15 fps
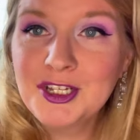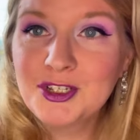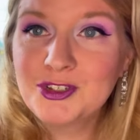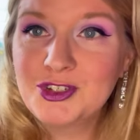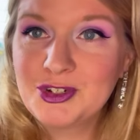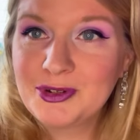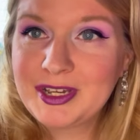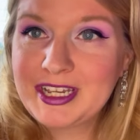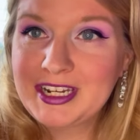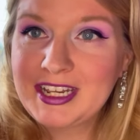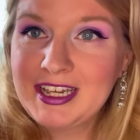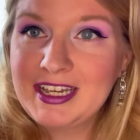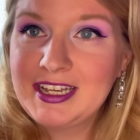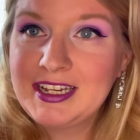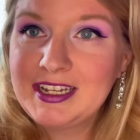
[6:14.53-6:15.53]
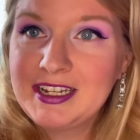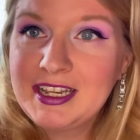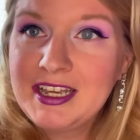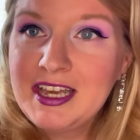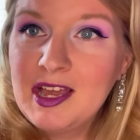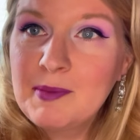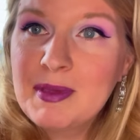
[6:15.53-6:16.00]
join in,
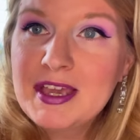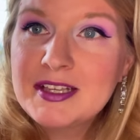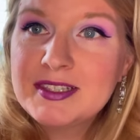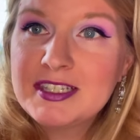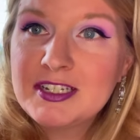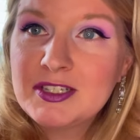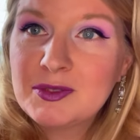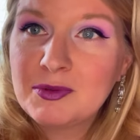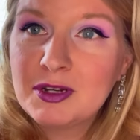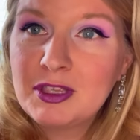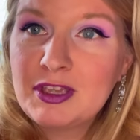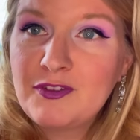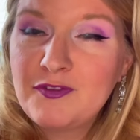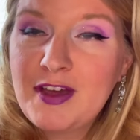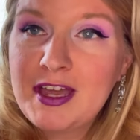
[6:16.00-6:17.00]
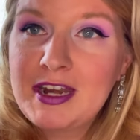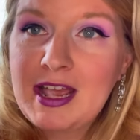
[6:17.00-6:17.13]
because it is really fun.